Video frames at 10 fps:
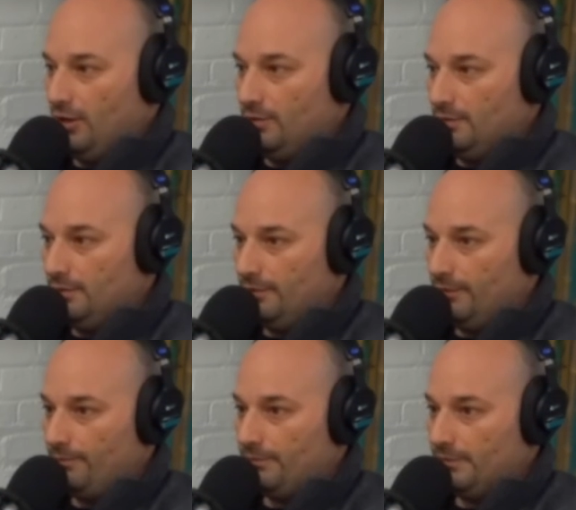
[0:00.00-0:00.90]
you know
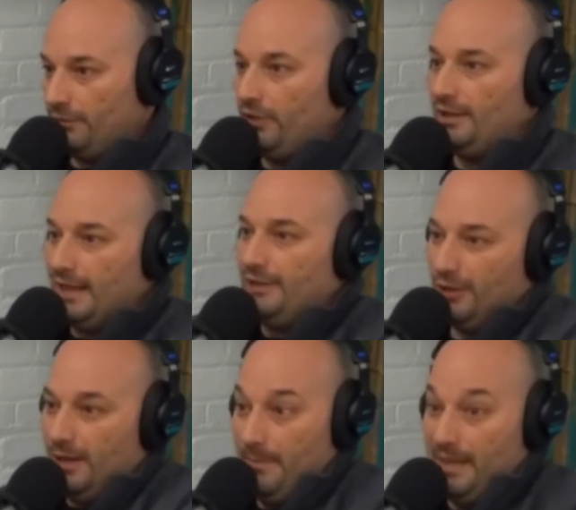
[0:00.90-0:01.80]
feeling like
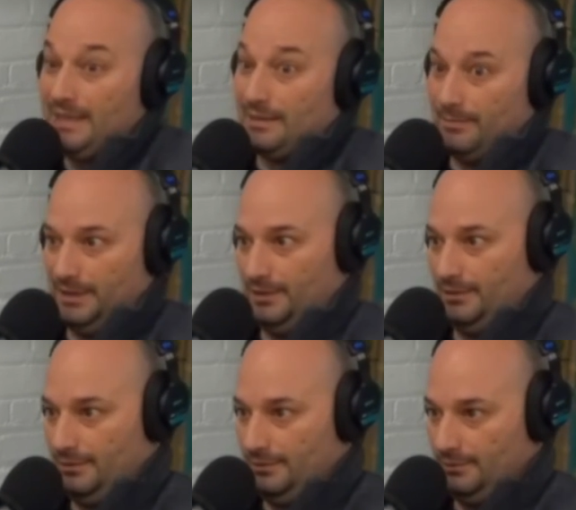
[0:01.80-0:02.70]
they're going to miss
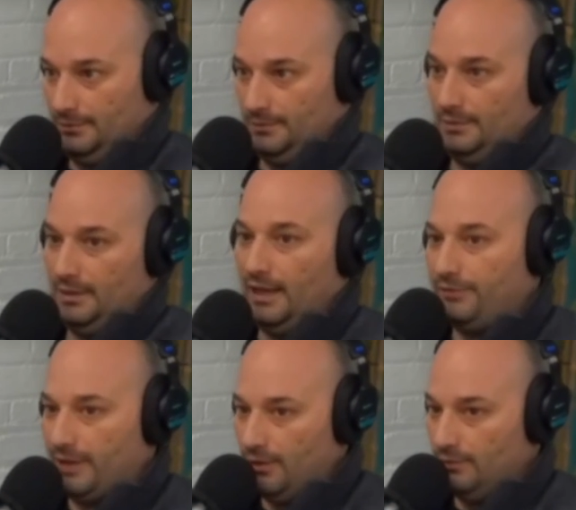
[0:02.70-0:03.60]
something
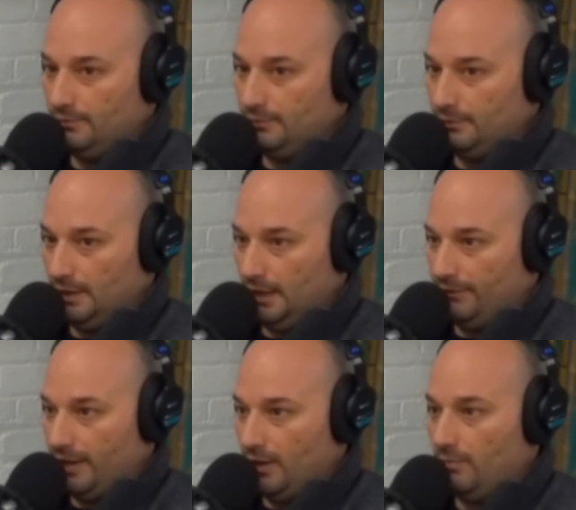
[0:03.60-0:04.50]
if they don't right.
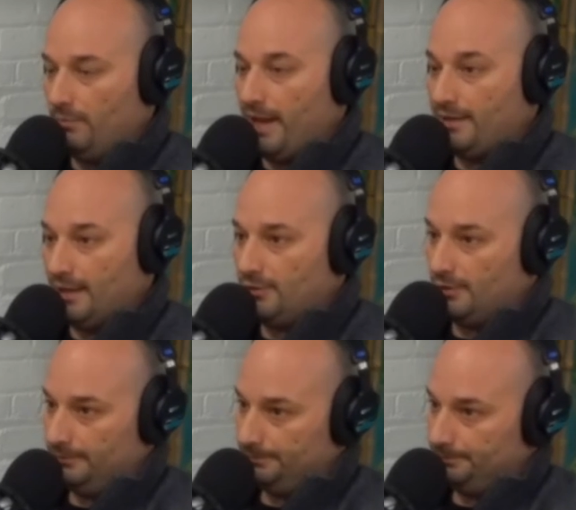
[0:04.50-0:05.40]
if they don't pay
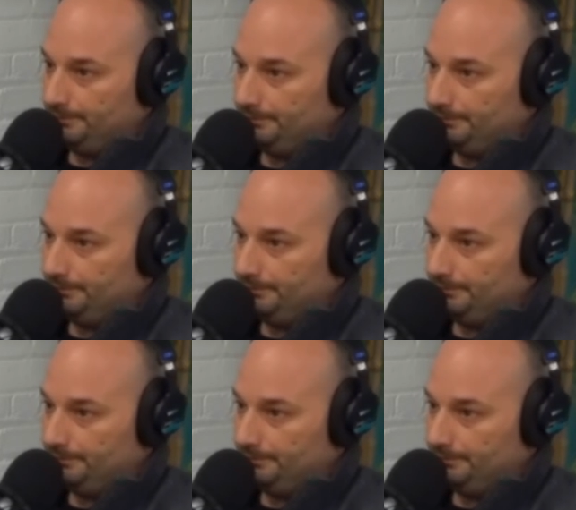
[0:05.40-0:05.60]
attention.